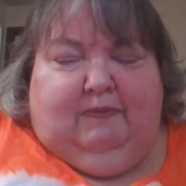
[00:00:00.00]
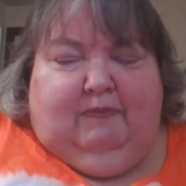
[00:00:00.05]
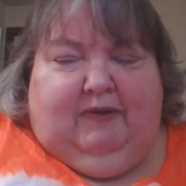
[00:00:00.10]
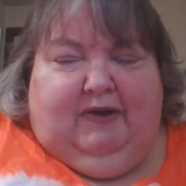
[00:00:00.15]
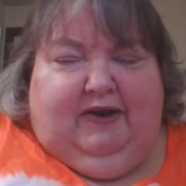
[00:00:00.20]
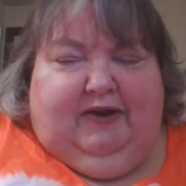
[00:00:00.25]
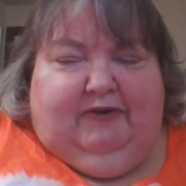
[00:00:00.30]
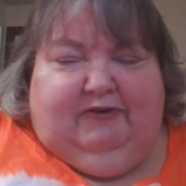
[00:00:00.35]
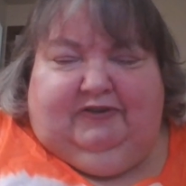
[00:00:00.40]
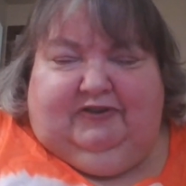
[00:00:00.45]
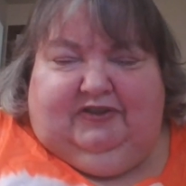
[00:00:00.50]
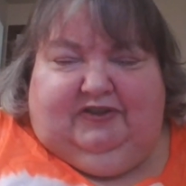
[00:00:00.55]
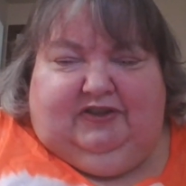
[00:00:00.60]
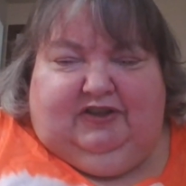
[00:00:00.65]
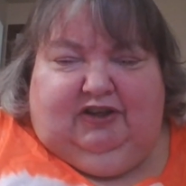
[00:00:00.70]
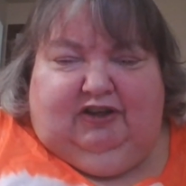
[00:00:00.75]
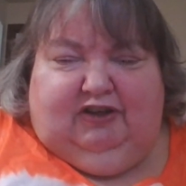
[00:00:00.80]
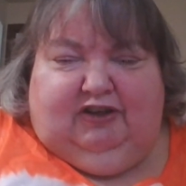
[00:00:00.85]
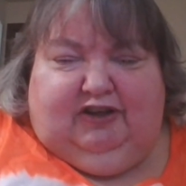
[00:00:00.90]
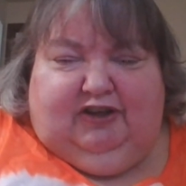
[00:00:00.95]
But it was
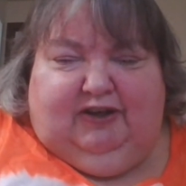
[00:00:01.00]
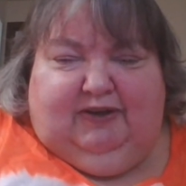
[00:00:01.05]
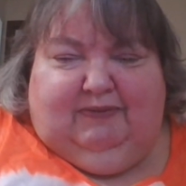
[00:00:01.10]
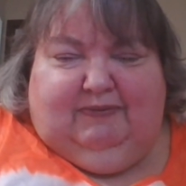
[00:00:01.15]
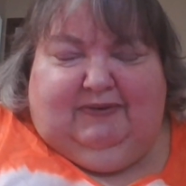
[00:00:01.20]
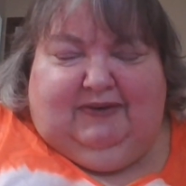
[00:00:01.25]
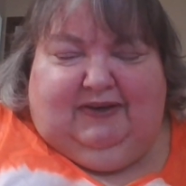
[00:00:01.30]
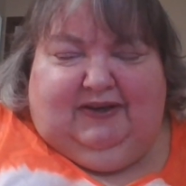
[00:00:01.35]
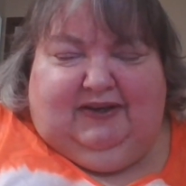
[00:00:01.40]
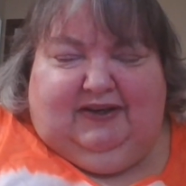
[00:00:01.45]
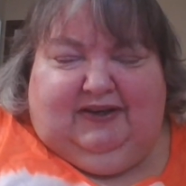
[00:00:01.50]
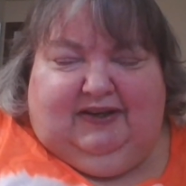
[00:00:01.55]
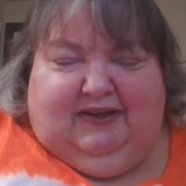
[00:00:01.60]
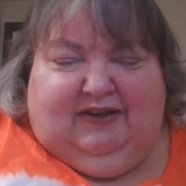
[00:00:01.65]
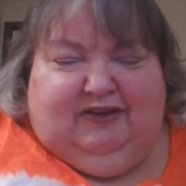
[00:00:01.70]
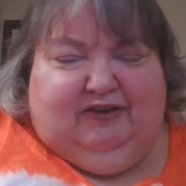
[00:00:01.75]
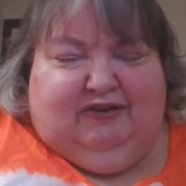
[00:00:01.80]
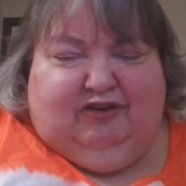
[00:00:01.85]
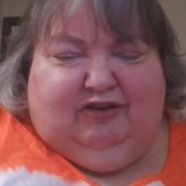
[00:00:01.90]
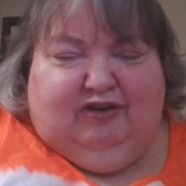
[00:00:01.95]
still good, but it
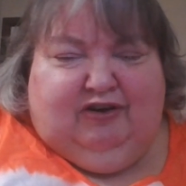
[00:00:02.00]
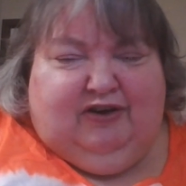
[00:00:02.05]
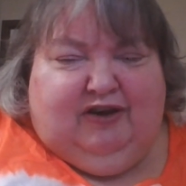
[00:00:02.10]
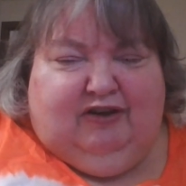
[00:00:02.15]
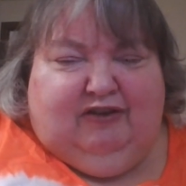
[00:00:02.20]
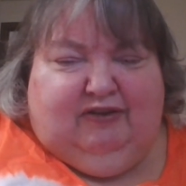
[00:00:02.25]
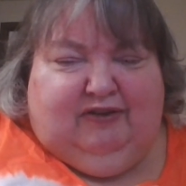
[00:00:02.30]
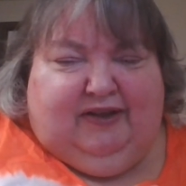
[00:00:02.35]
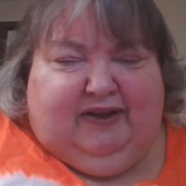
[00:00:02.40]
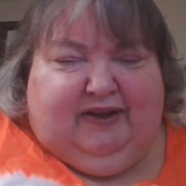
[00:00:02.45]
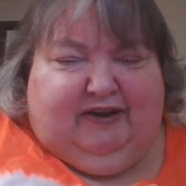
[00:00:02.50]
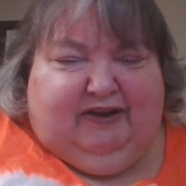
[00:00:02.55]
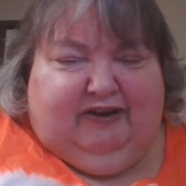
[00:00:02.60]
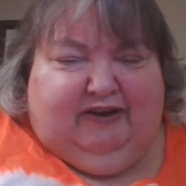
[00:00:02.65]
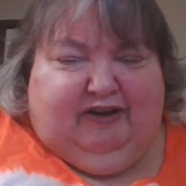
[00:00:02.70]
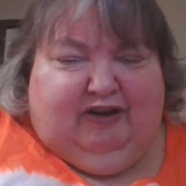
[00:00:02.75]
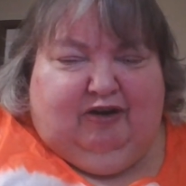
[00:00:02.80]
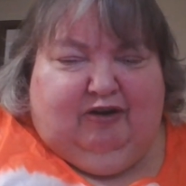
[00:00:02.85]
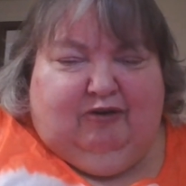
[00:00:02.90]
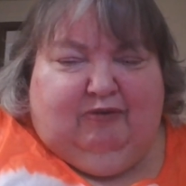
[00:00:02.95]
didn't turn out like
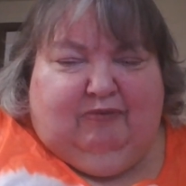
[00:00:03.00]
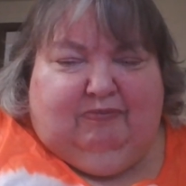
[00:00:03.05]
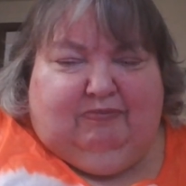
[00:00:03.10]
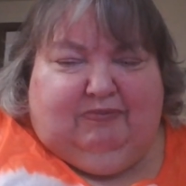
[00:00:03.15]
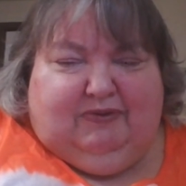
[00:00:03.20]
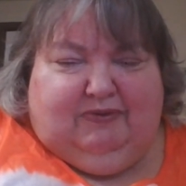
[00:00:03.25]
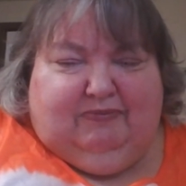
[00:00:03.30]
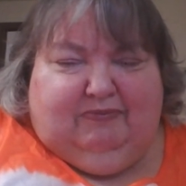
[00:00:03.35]
I hoped.